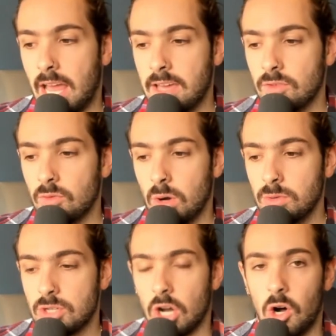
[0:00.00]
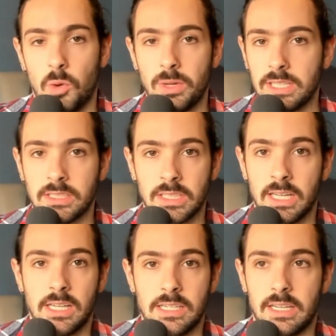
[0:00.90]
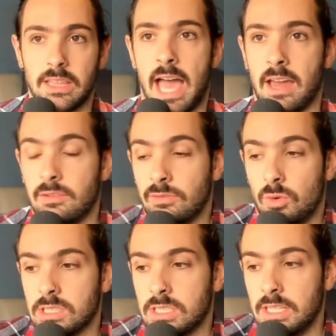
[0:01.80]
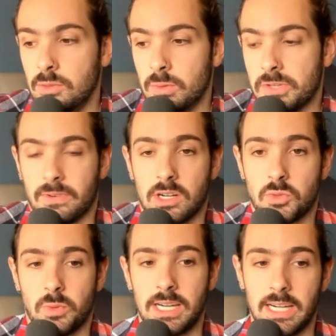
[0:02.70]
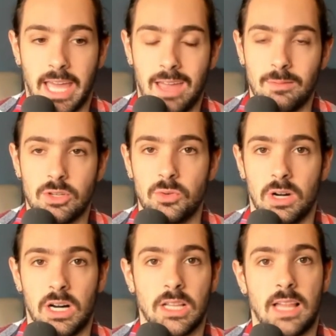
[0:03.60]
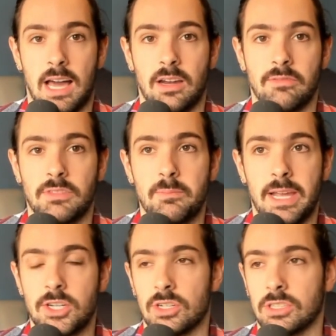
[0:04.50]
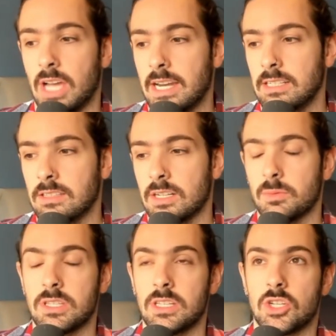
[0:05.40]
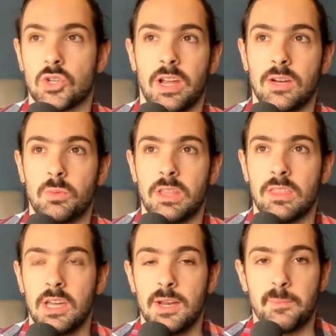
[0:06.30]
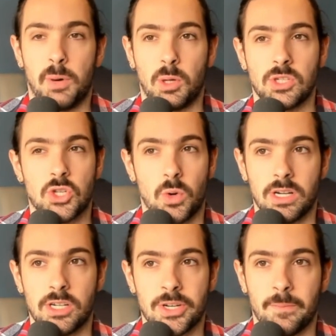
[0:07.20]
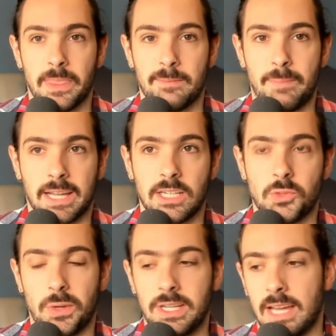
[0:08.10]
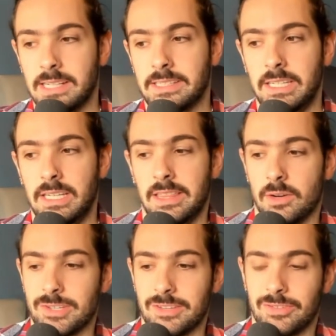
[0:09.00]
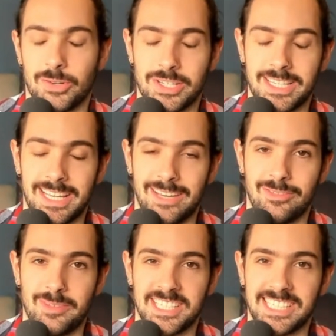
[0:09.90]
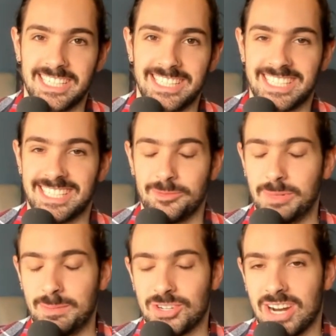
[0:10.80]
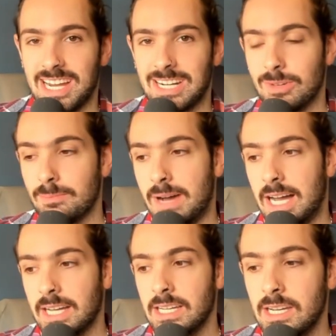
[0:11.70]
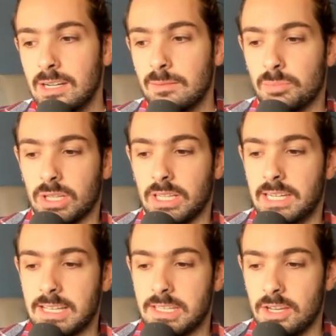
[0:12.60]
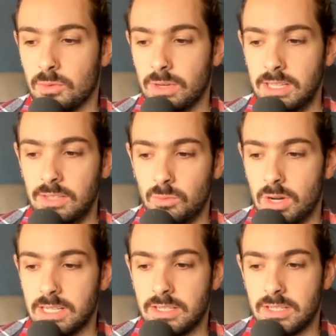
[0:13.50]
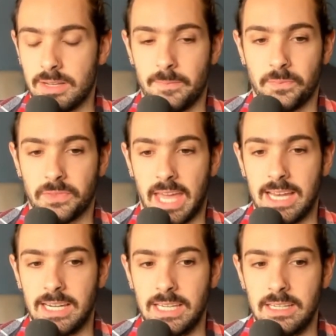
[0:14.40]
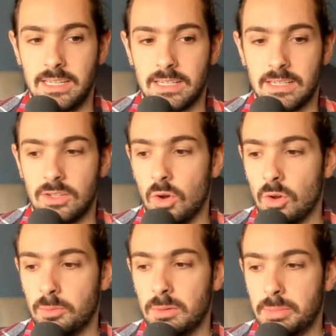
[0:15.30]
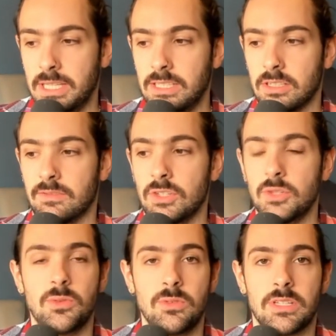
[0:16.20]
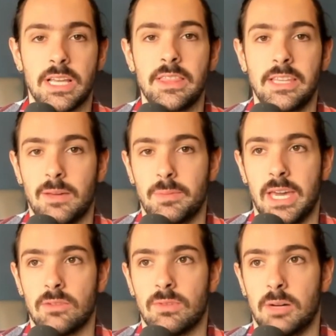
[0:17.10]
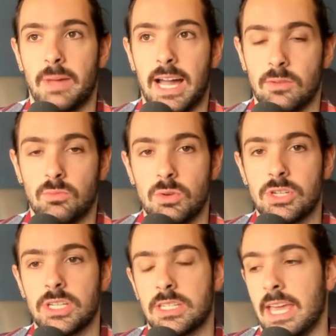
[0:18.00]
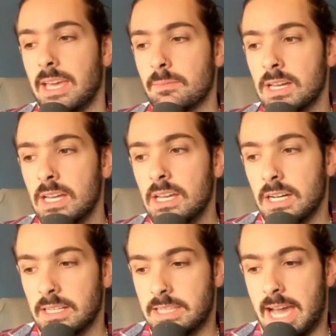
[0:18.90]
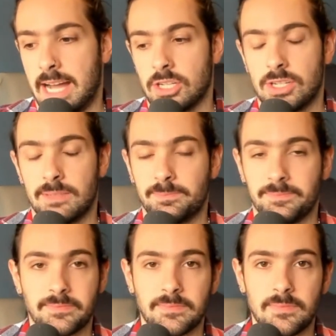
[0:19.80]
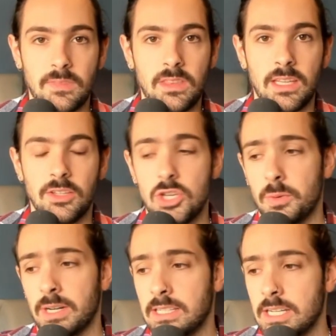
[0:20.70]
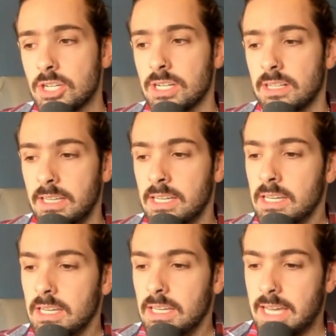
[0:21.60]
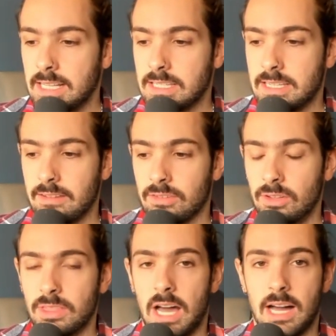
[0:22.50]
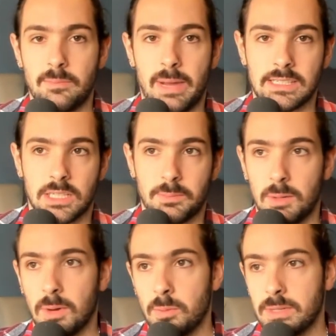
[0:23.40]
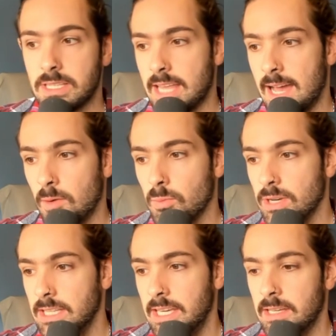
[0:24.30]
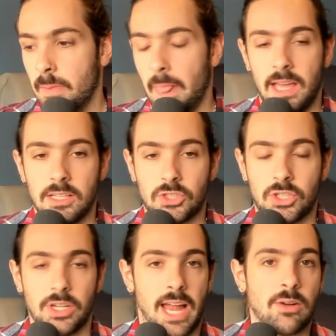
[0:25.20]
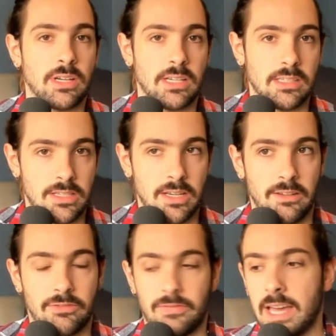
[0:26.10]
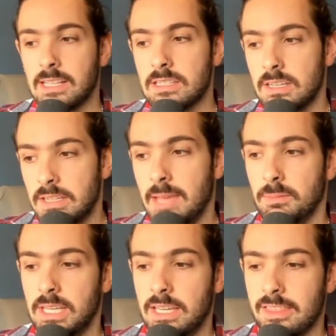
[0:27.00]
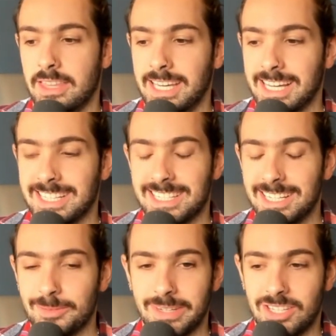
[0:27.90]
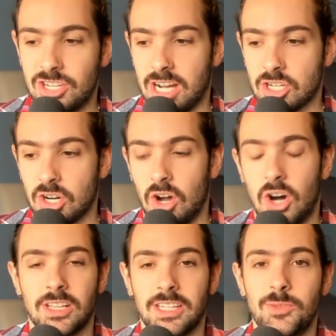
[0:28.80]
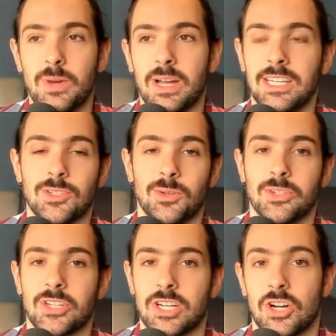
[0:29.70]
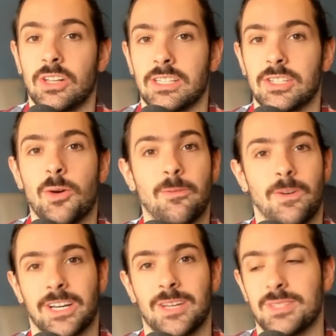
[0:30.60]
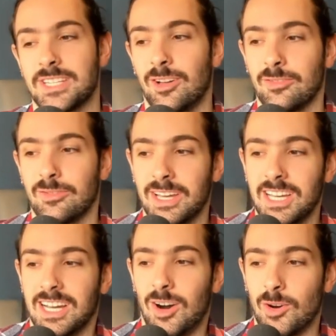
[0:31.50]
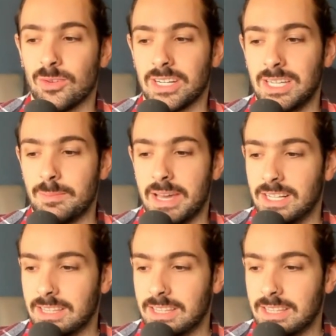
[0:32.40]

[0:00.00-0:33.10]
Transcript: And Woj always did that. Of course, he was first when it came to a lot of the major signings. There was the trade with Paul George back in 2019. There was, of course, his infamous clean sweep trade with my Brooklyn Nets. There really was any notable piece of news in the NBA realm had Woj's name attached to it. Additionally, he had several non-basketball moments that really stood out to fans, namely the incident with Josh Hawley when he told Josh Hawley to go fuck himself over email.